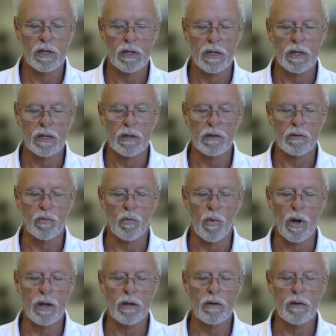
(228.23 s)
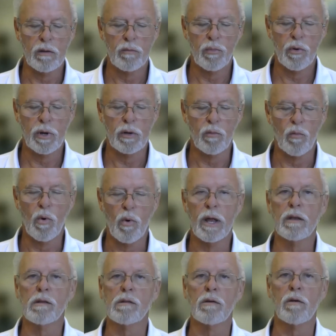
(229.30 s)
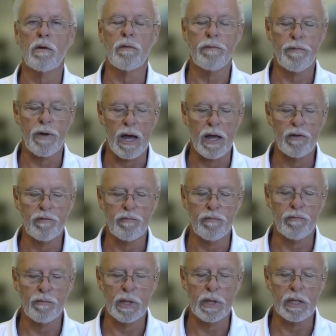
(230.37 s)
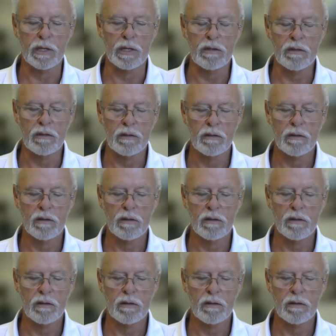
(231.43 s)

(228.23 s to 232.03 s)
is 1.105 million.